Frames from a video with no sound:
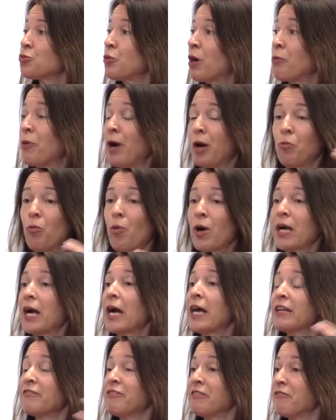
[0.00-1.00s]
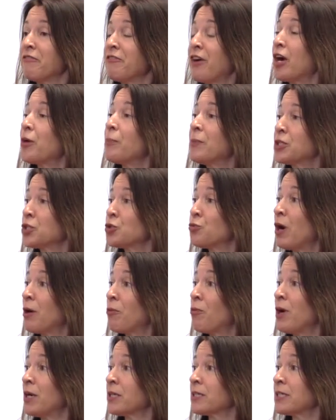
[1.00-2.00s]
do I want, what kind of environment do
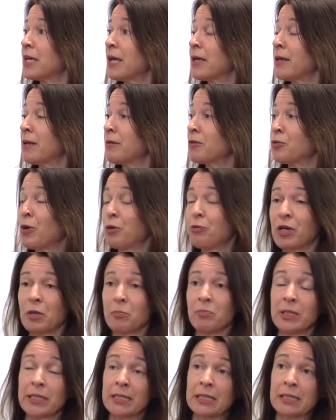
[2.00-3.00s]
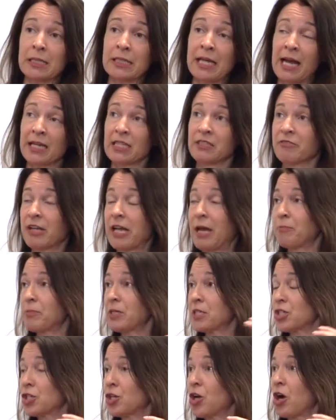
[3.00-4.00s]
I want, and do I want a politically active
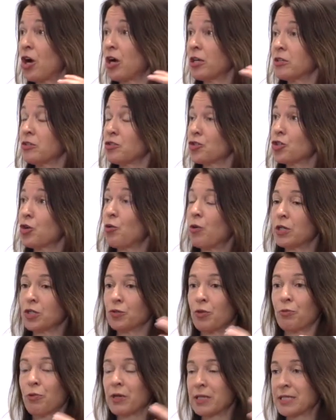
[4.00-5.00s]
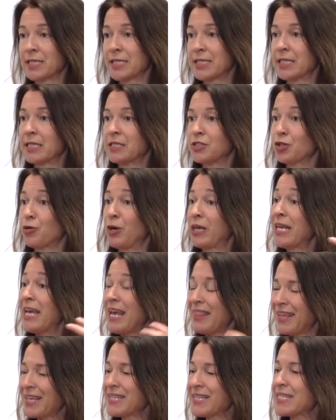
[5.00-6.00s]
campus, not, and so on, do I want a city, and so on.
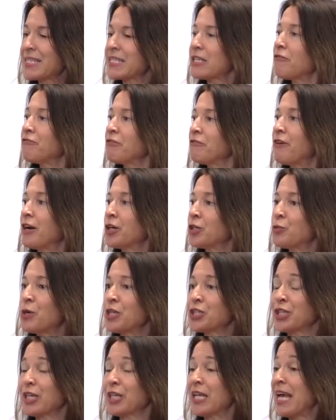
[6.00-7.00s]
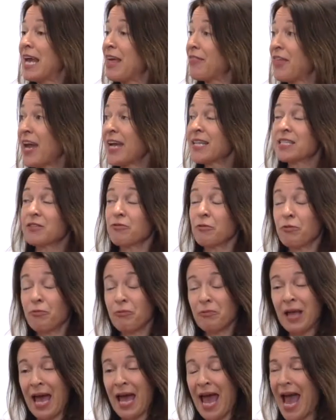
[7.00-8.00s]
That's self-evaluation. That
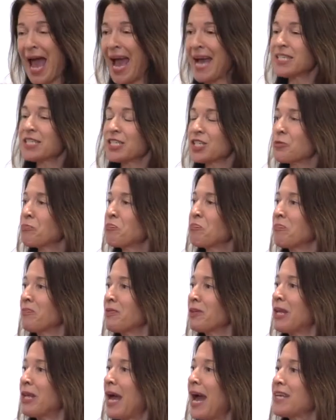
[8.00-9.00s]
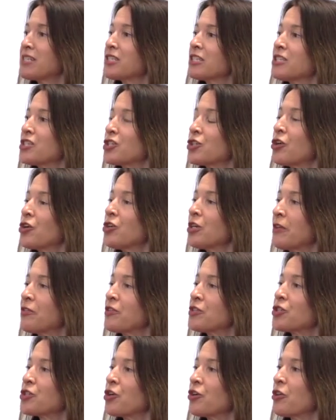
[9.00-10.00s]
has to
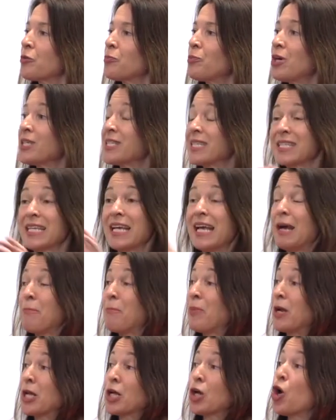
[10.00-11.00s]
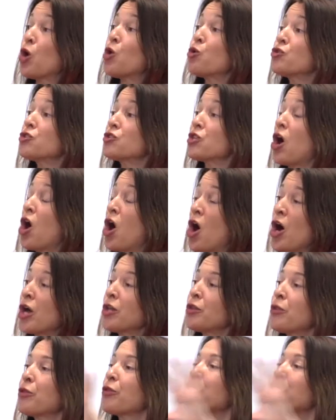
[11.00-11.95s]
start the process, but it goes on